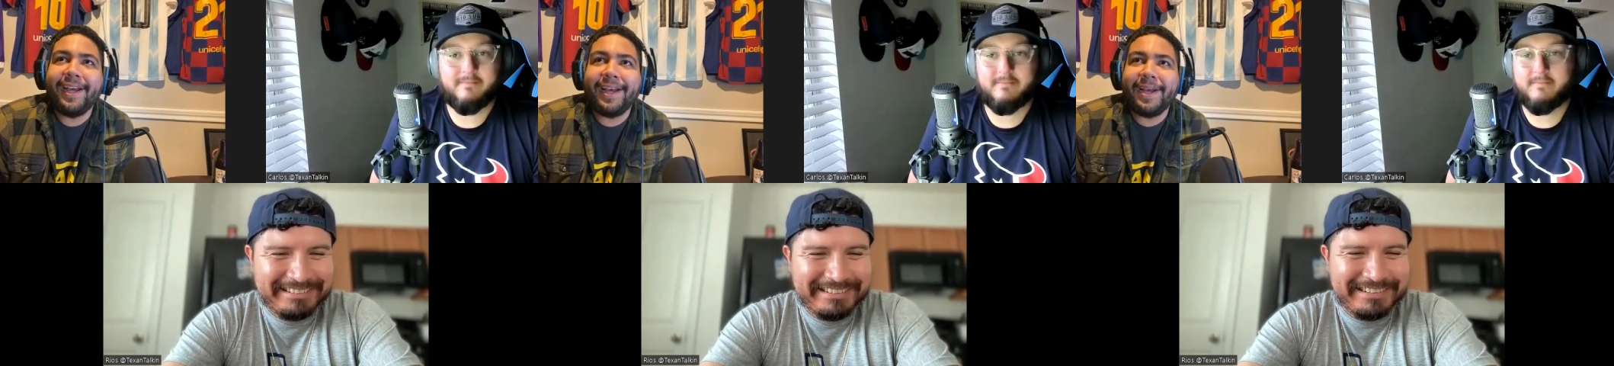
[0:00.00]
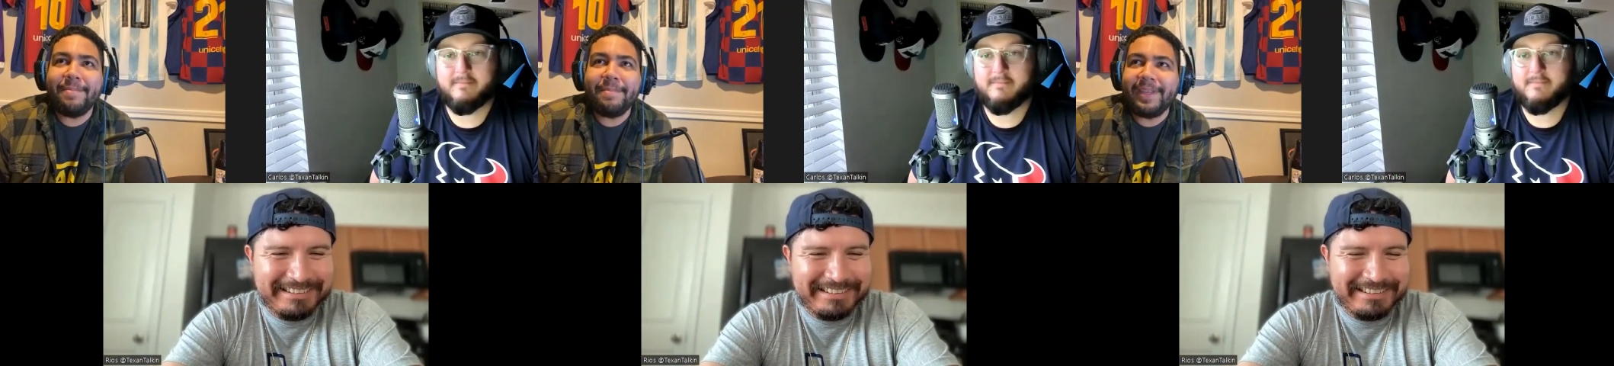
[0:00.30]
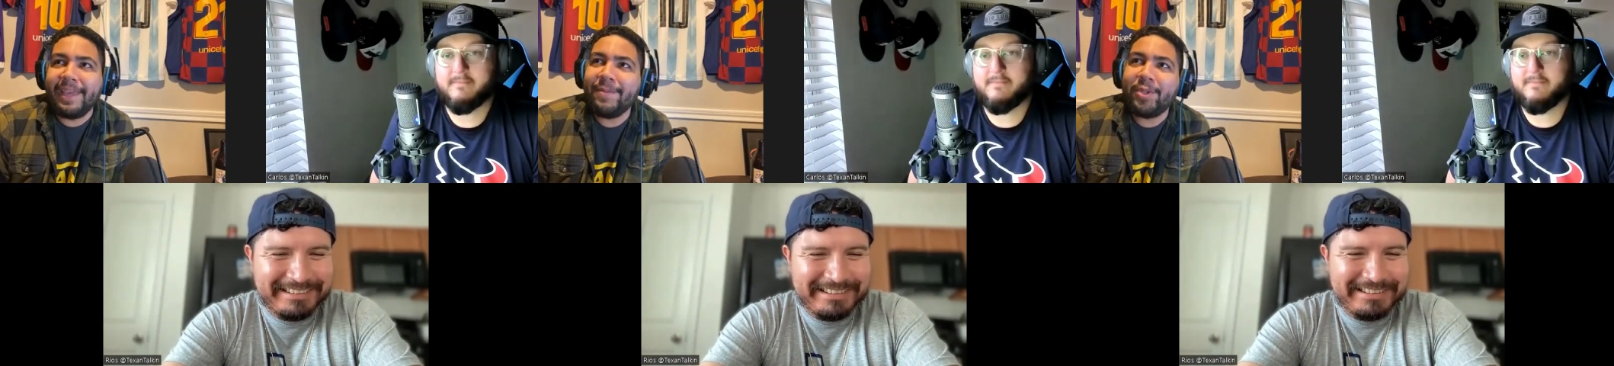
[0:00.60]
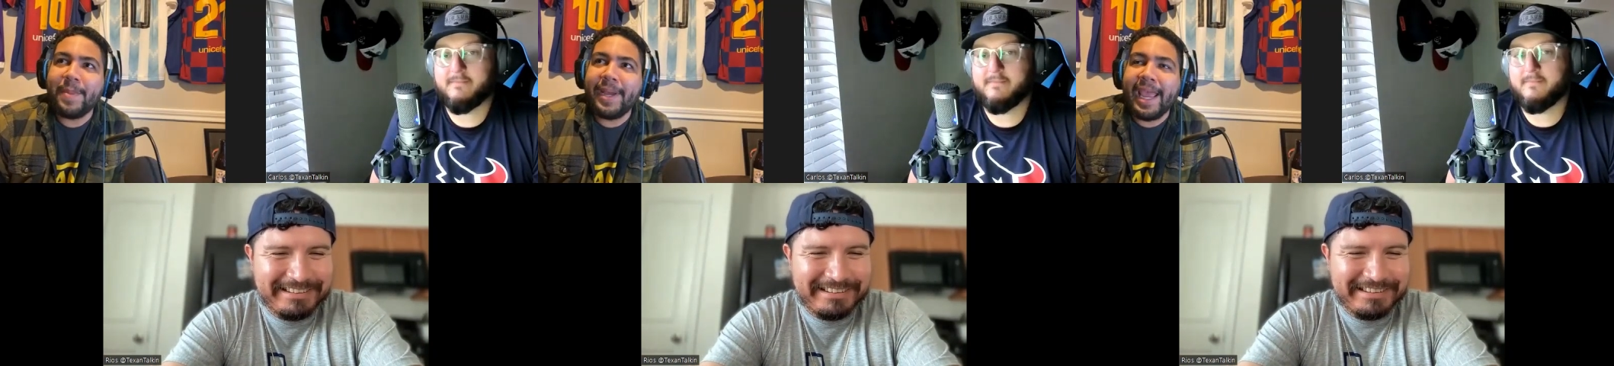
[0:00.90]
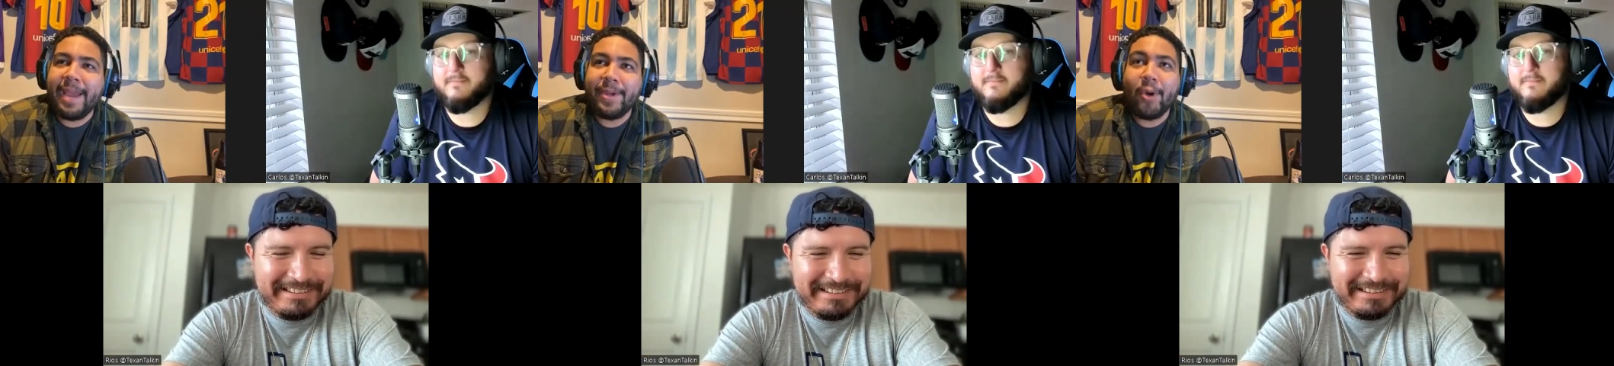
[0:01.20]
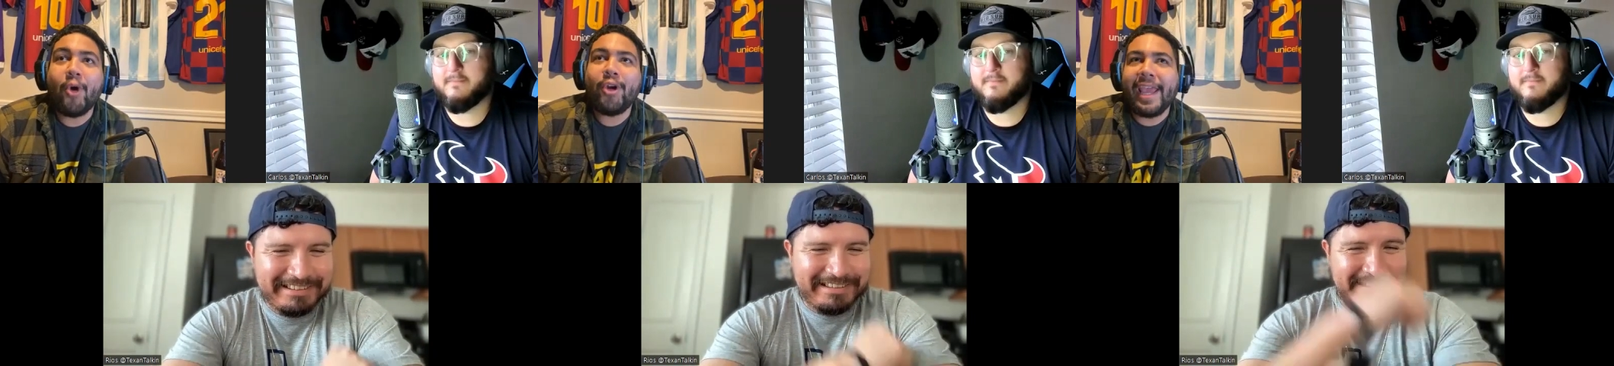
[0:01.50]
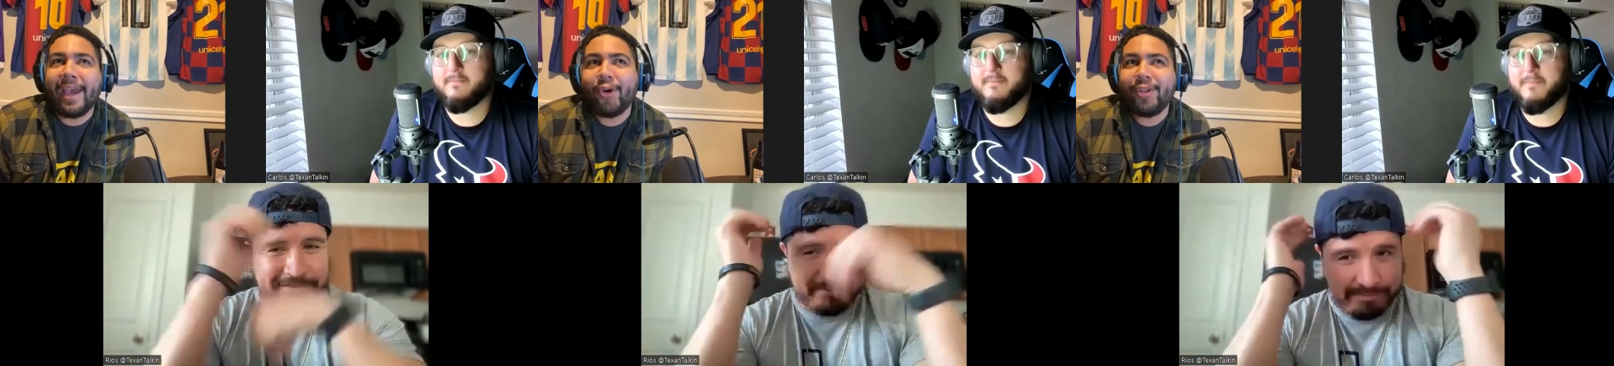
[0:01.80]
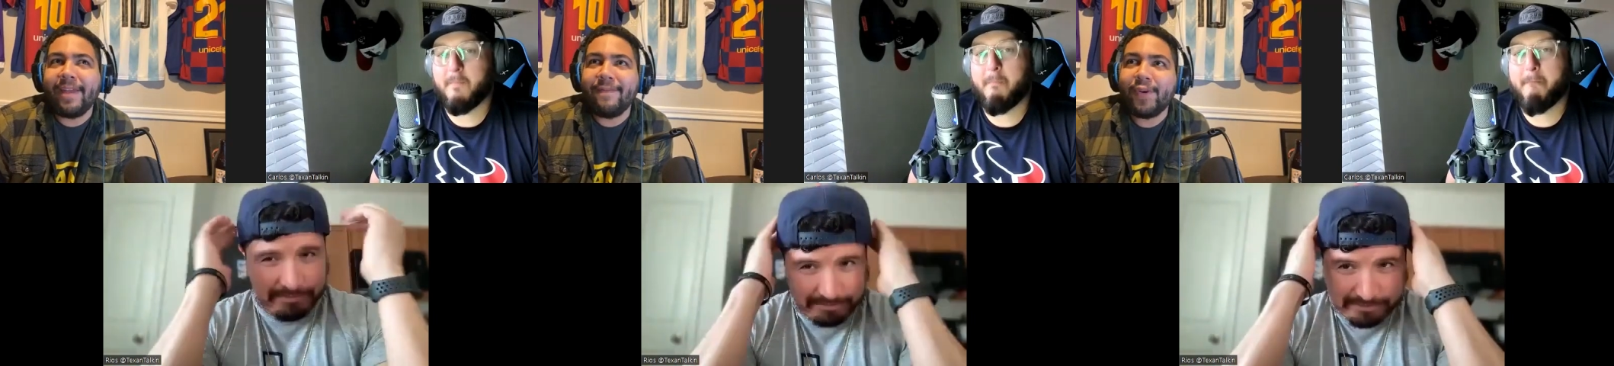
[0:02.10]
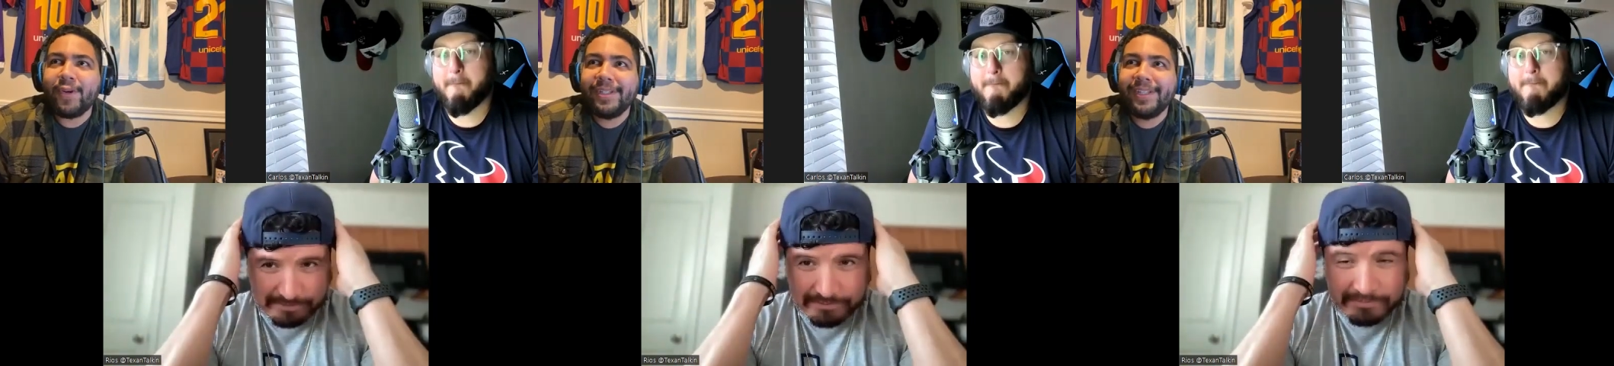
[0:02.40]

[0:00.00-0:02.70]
Speaker 1: um, give it to Miami or yeah or Denver.